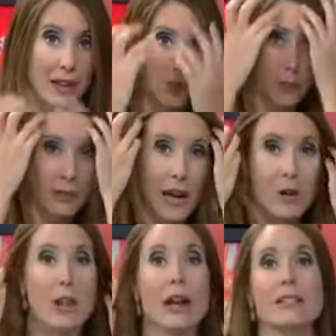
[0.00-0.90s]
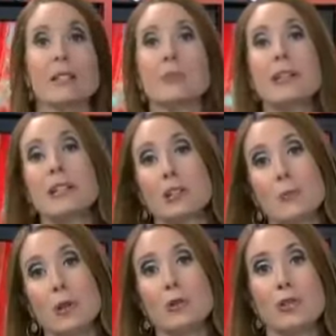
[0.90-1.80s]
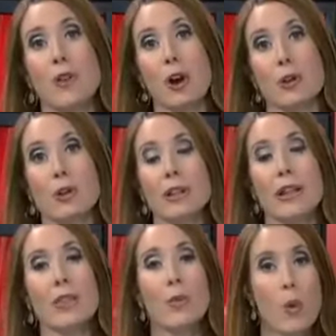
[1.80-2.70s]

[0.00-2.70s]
Now, this was outlined in a pretty explosive article in